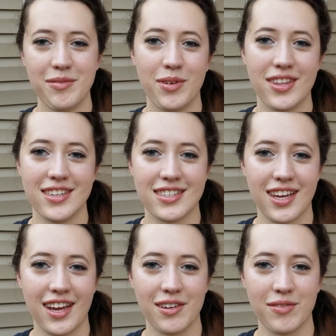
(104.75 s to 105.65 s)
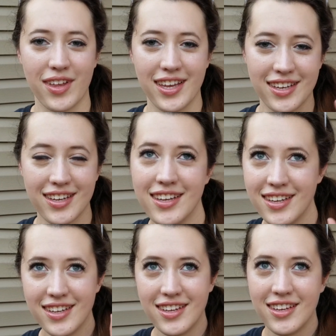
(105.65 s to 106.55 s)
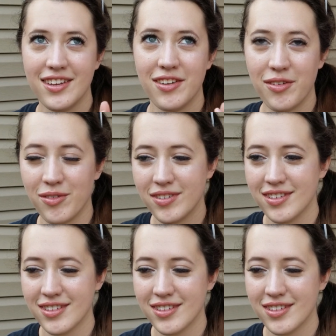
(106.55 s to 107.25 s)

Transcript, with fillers: with his kind of, like, you know,